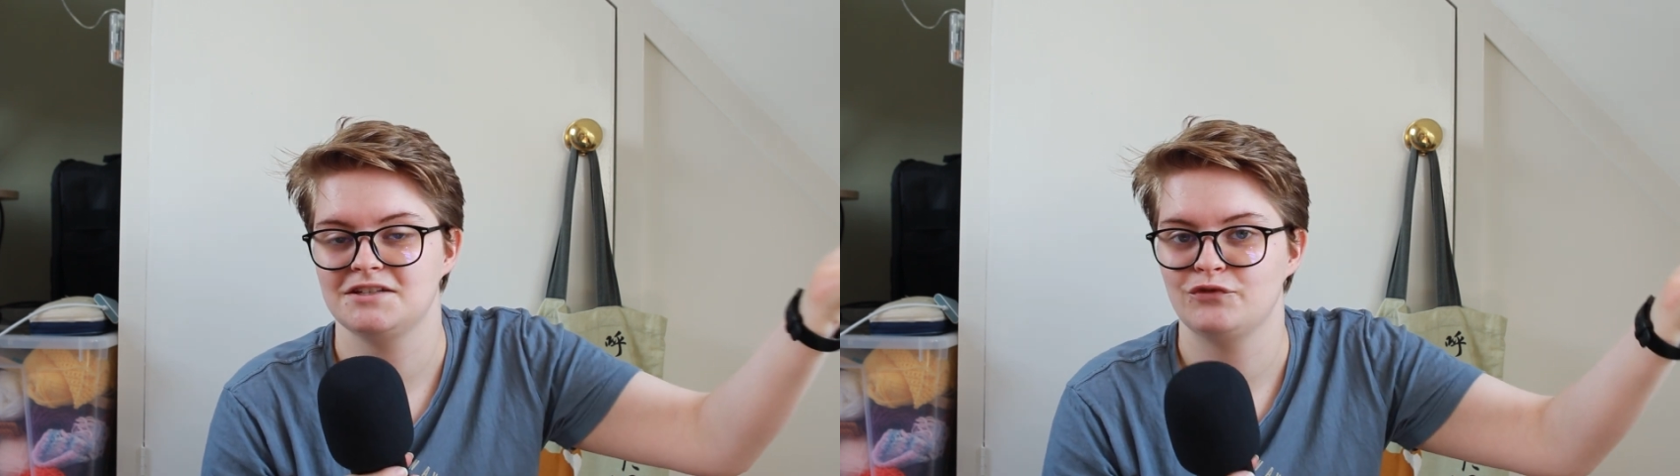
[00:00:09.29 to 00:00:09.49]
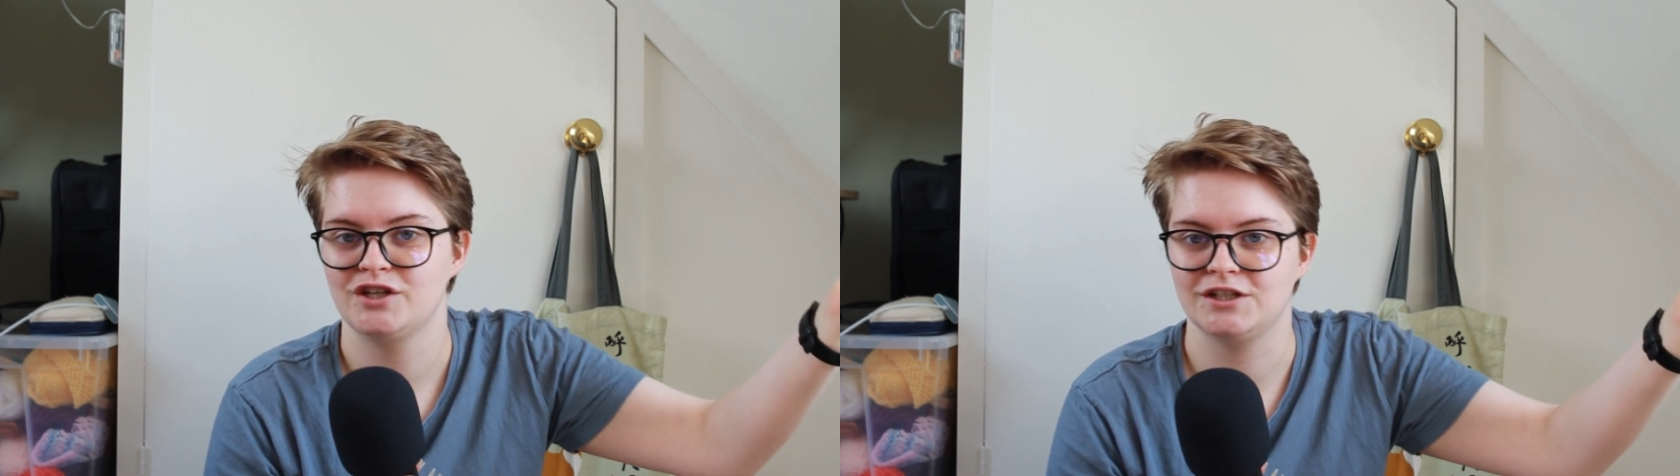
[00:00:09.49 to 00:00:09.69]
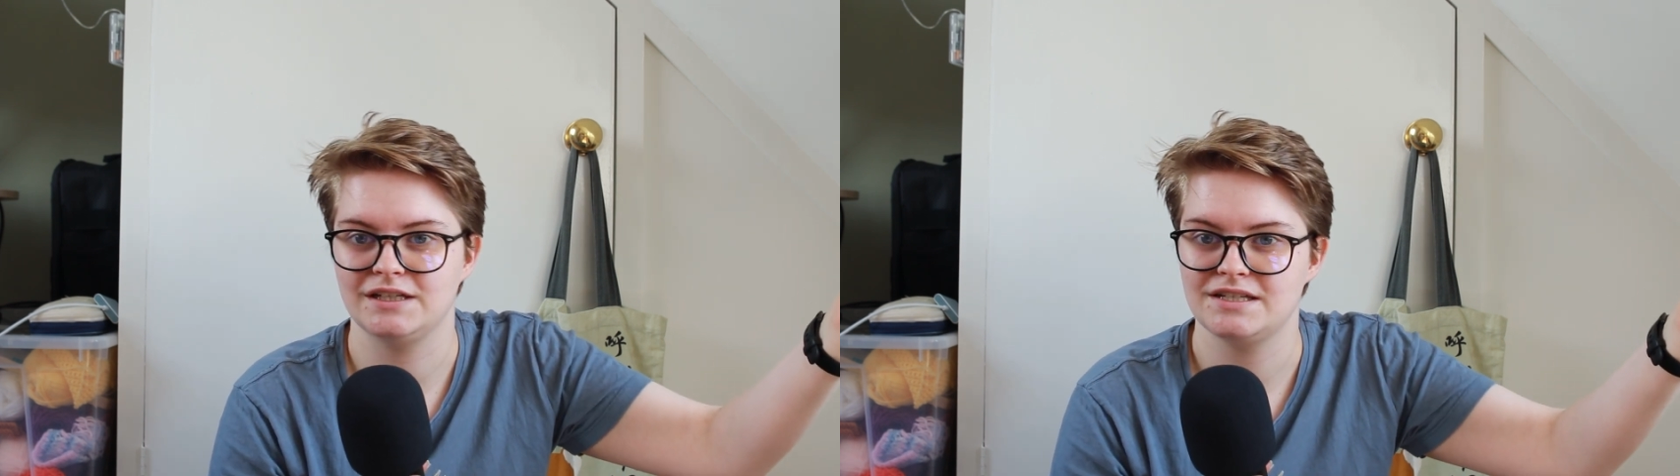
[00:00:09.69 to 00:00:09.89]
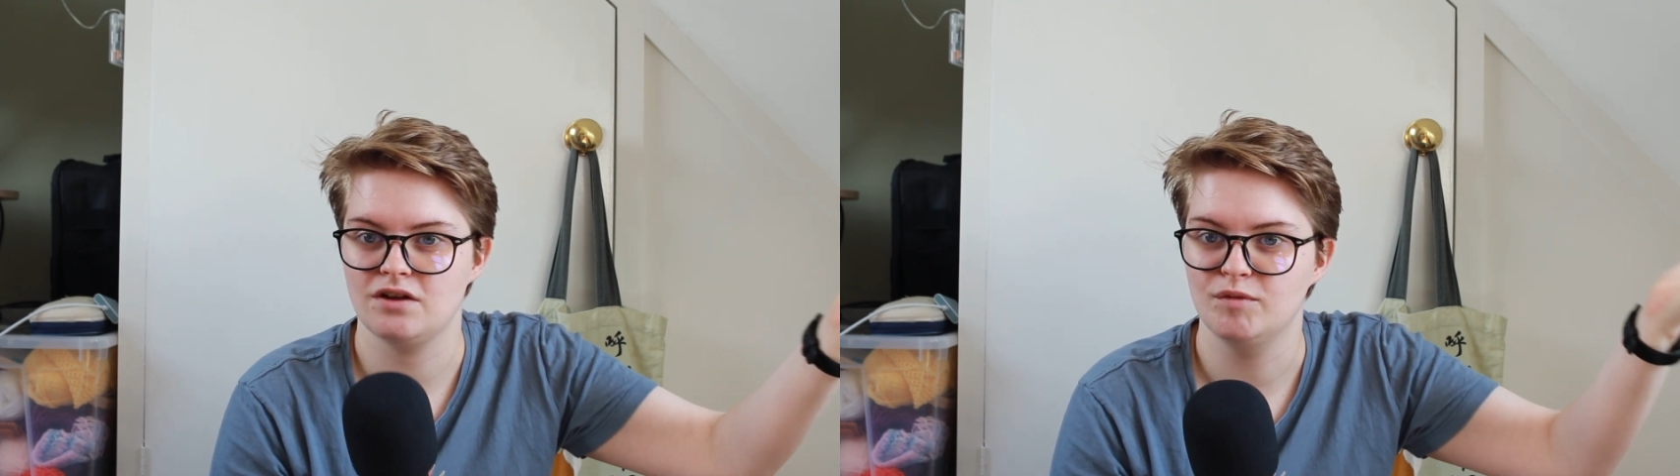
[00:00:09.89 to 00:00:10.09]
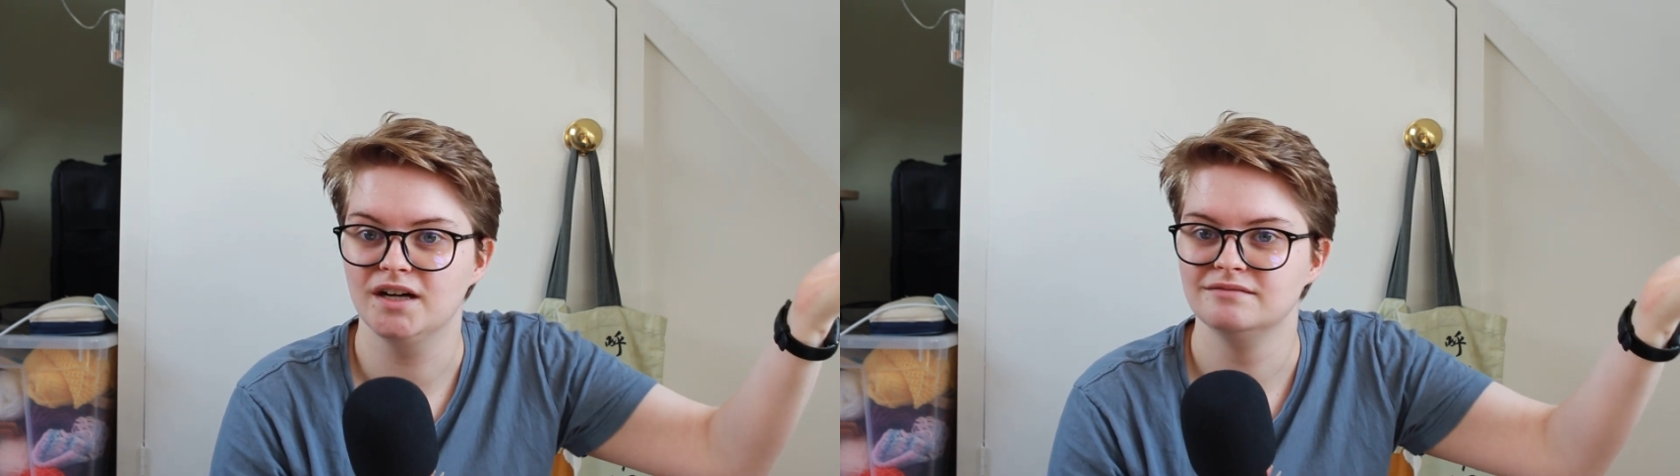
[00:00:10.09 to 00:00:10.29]
officially
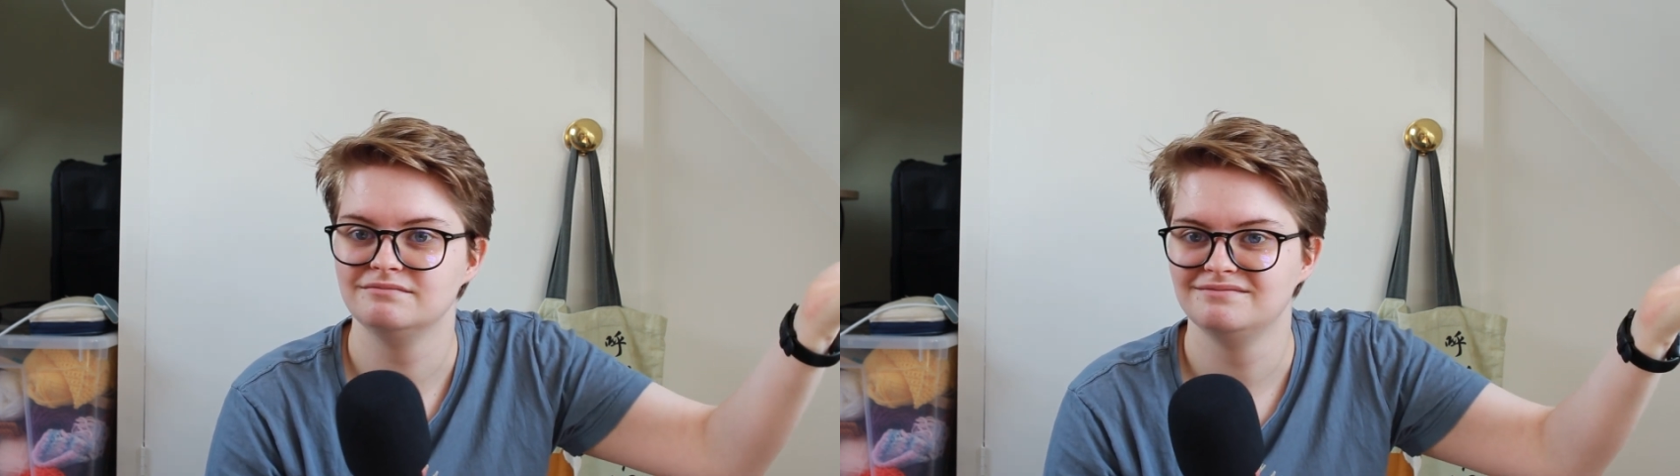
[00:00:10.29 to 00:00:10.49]
summer.